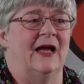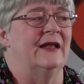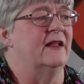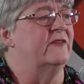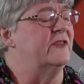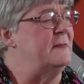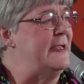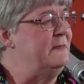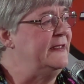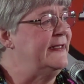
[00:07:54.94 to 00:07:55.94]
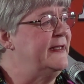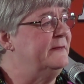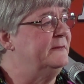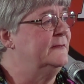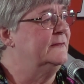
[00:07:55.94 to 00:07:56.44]
I love the people in it.
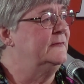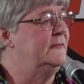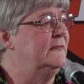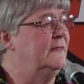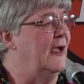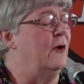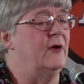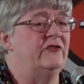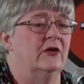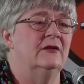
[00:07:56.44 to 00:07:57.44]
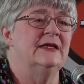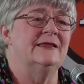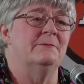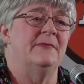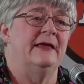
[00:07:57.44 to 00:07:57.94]
I wish only
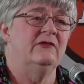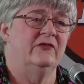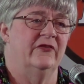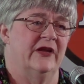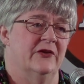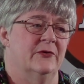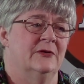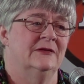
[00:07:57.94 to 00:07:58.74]
the best for you.